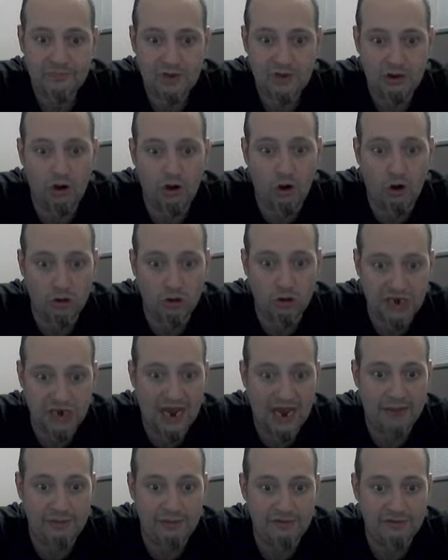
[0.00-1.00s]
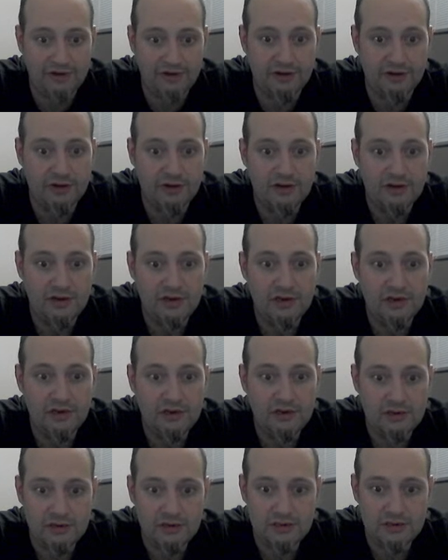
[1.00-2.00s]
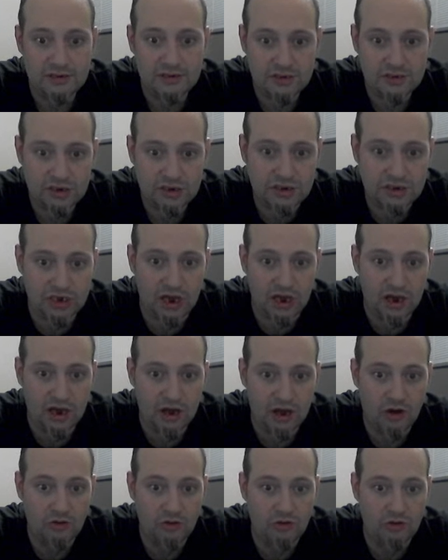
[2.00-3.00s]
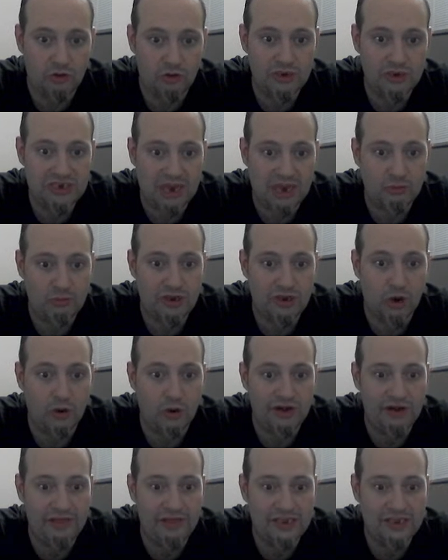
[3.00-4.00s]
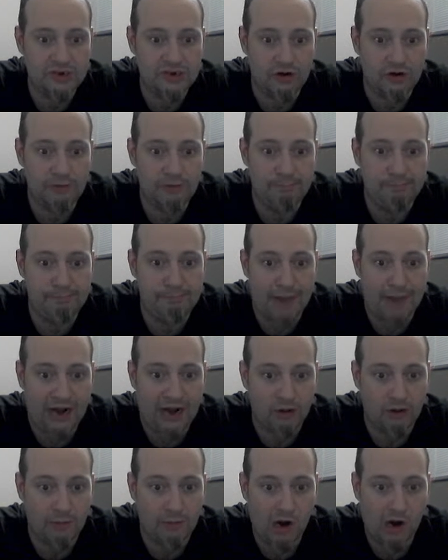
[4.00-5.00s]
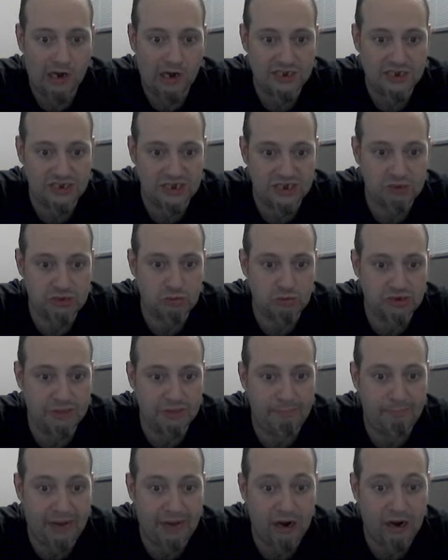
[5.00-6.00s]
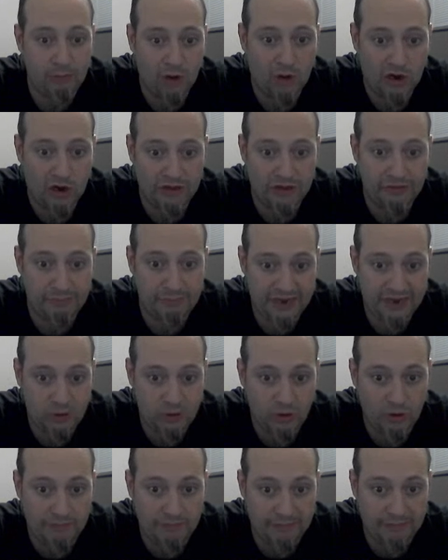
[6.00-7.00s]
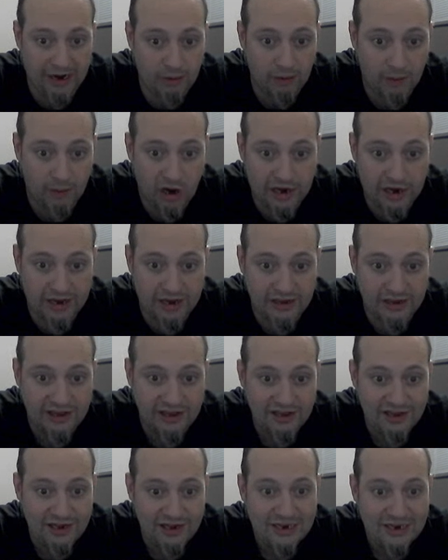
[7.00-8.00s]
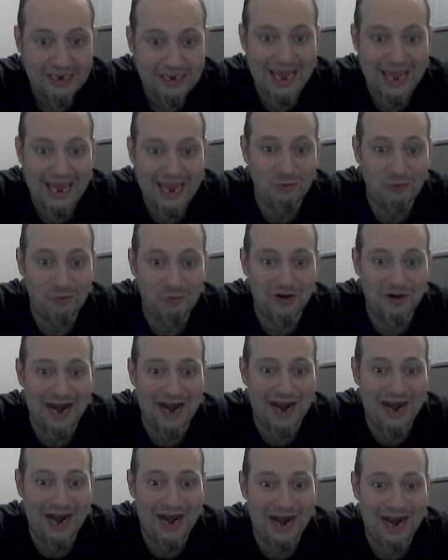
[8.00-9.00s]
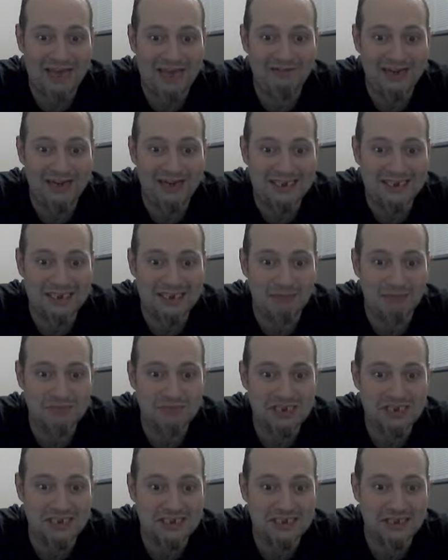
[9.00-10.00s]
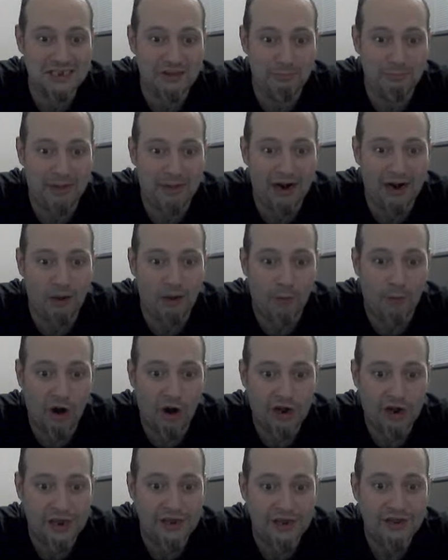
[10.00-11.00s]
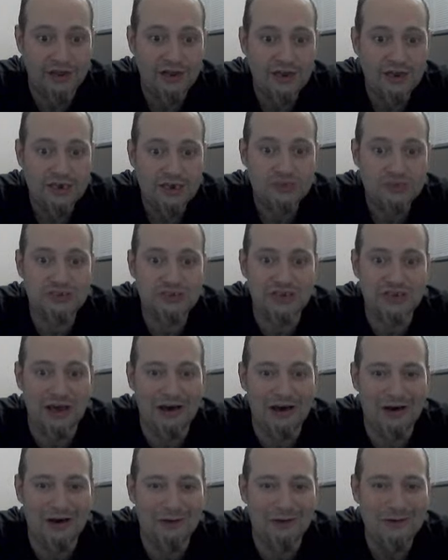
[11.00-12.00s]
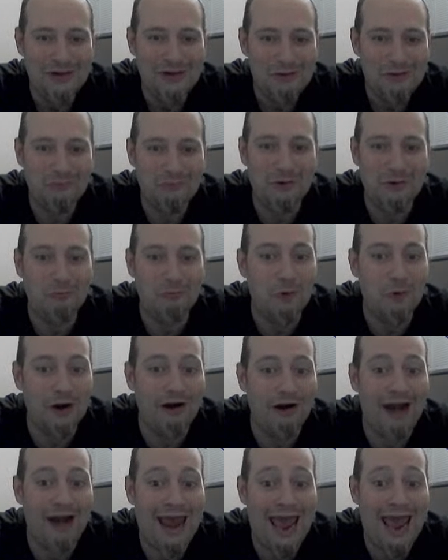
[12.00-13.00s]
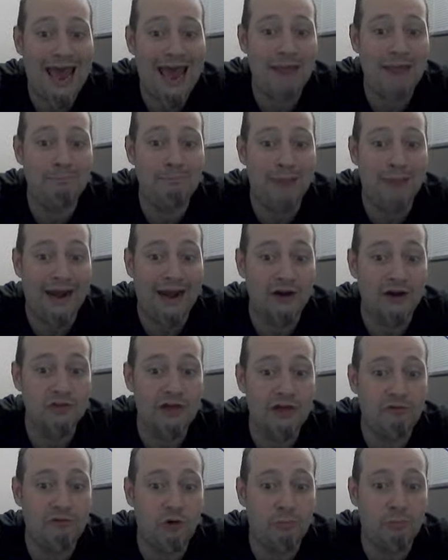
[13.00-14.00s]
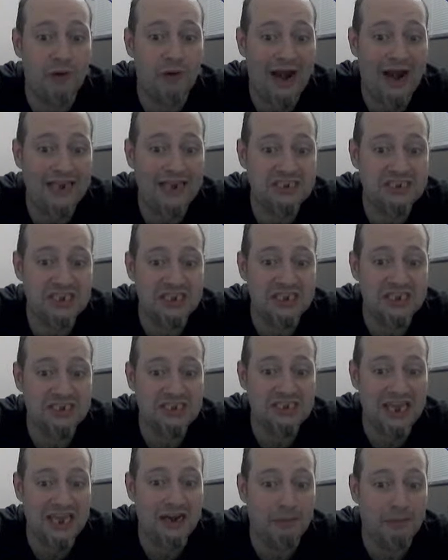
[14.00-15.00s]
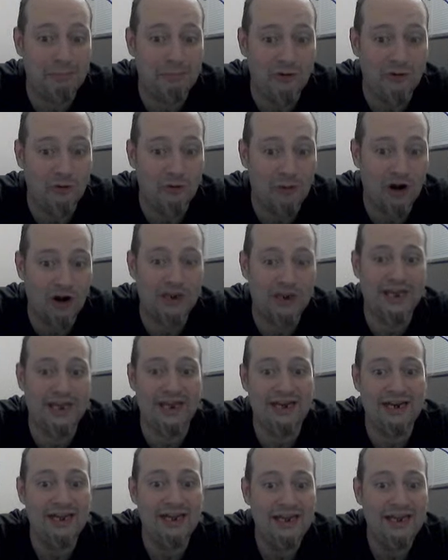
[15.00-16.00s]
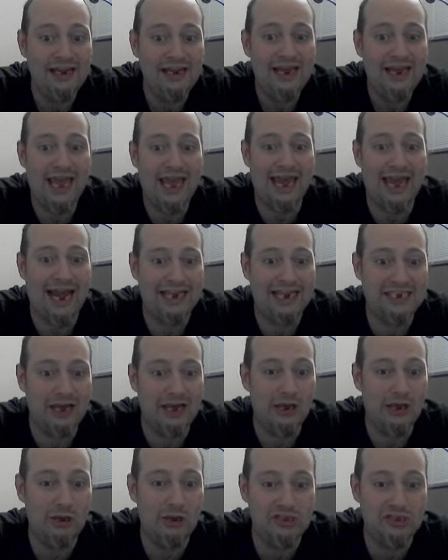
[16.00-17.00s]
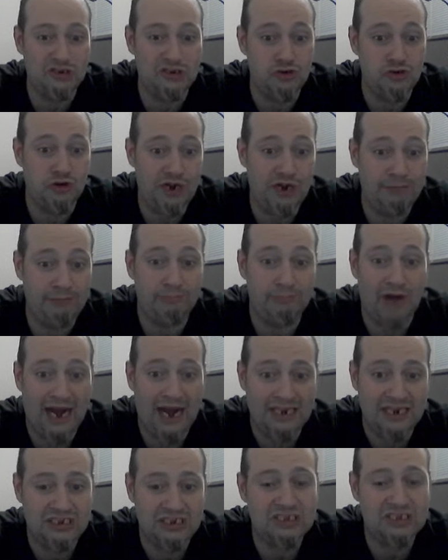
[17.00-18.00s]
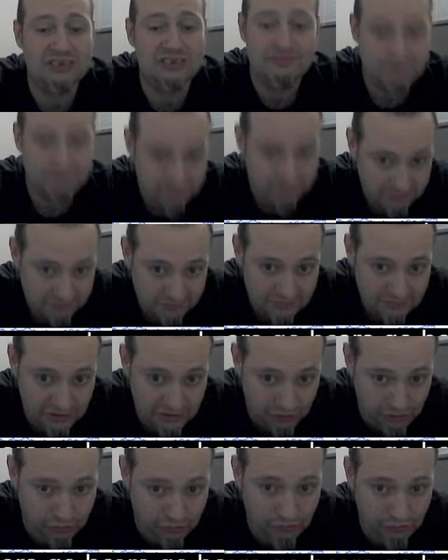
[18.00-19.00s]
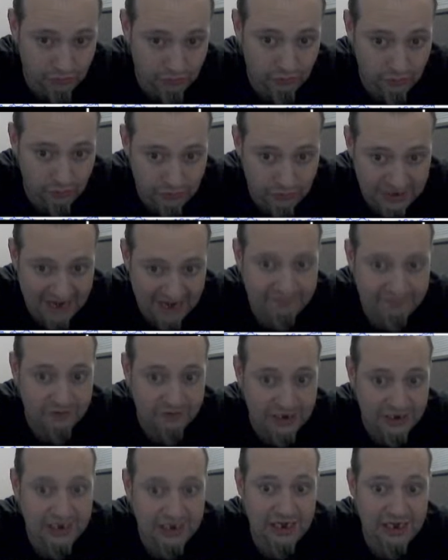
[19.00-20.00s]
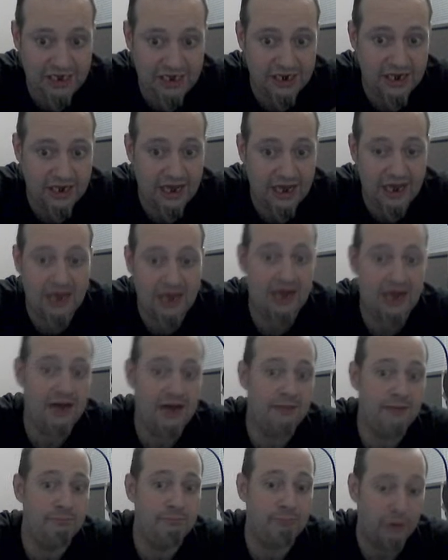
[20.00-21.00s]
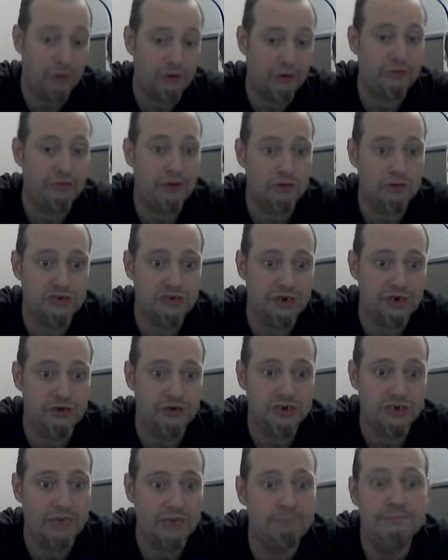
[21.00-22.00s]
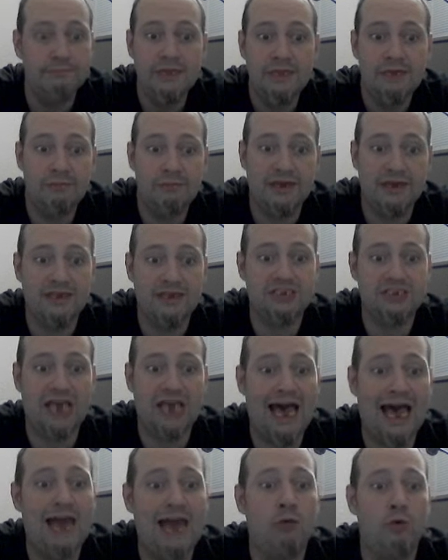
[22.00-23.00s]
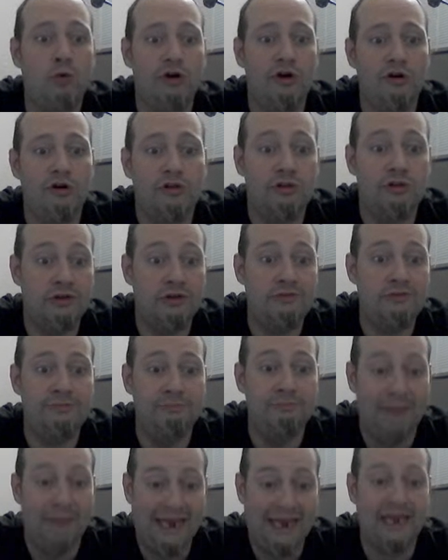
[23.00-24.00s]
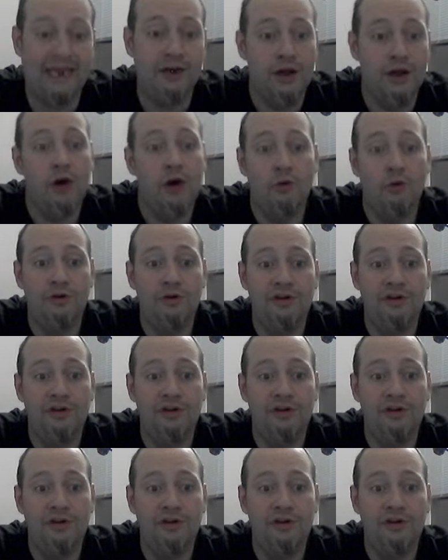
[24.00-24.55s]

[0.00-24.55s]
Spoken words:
all time even. So the only time we go into these are in bear markets. This was the bear market, the Bitcoin bear market. And we were at 70 some cents in the bear market. So when we're at bear level prices in a bull market, and I tell you it's dream price, you definitely need to perk those ears up because I will make it known.